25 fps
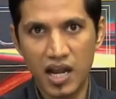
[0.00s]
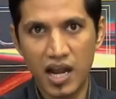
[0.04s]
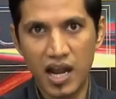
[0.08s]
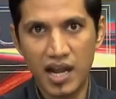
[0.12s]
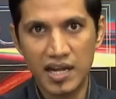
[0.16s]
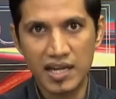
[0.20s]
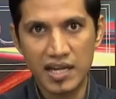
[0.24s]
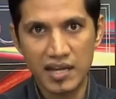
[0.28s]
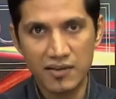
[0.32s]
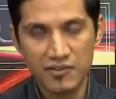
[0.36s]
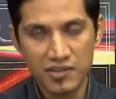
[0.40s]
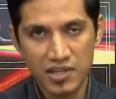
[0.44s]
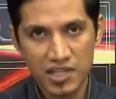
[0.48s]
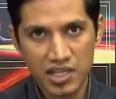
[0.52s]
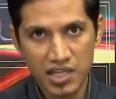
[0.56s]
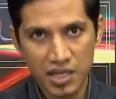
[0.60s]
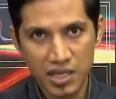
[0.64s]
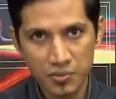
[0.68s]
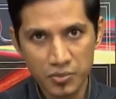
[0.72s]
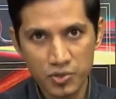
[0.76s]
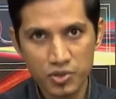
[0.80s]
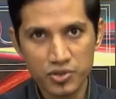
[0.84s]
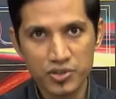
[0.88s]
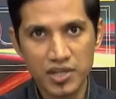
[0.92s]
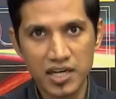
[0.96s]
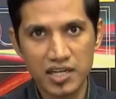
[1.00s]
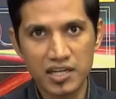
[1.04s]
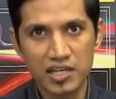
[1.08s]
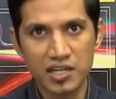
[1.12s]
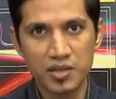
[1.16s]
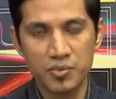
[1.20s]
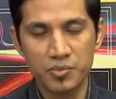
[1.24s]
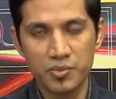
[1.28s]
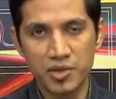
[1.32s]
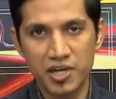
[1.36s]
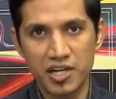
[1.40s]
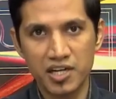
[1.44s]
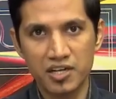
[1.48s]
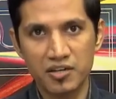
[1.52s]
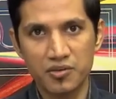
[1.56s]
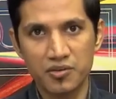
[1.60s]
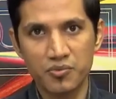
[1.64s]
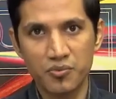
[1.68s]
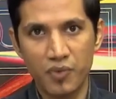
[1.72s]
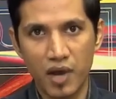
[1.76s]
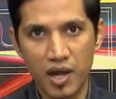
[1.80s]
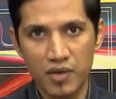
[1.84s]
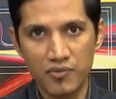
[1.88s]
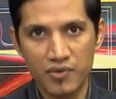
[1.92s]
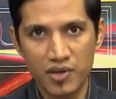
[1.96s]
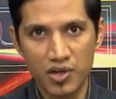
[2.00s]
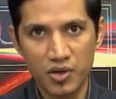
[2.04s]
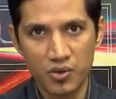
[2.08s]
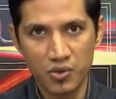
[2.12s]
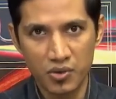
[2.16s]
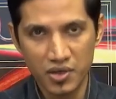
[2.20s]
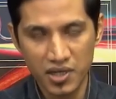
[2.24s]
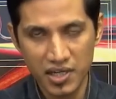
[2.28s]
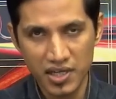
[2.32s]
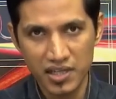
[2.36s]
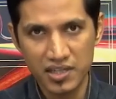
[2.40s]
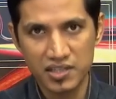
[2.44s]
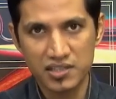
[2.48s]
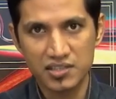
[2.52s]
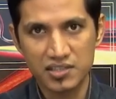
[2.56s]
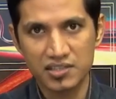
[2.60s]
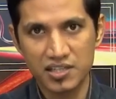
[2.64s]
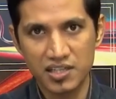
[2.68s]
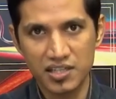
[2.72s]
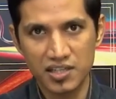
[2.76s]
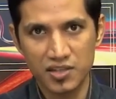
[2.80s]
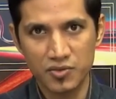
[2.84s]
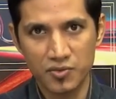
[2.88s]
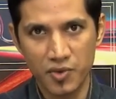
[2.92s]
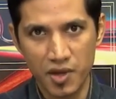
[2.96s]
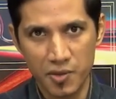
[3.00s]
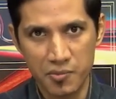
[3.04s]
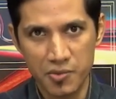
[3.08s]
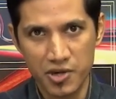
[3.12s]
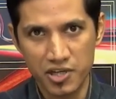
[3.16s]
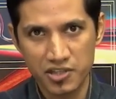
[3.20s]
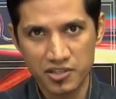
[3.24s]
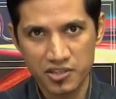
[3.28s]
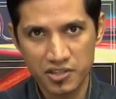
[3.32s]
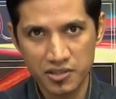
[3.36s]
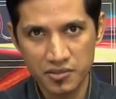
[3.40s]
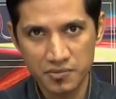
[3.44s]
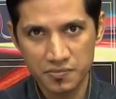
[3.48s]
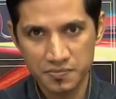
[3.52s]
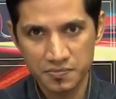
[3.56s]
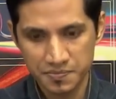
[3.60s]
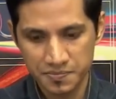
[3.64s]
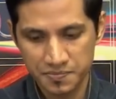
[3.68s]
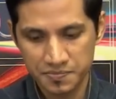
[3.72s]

and I will come to that in a minute why we are only interested in the vibration.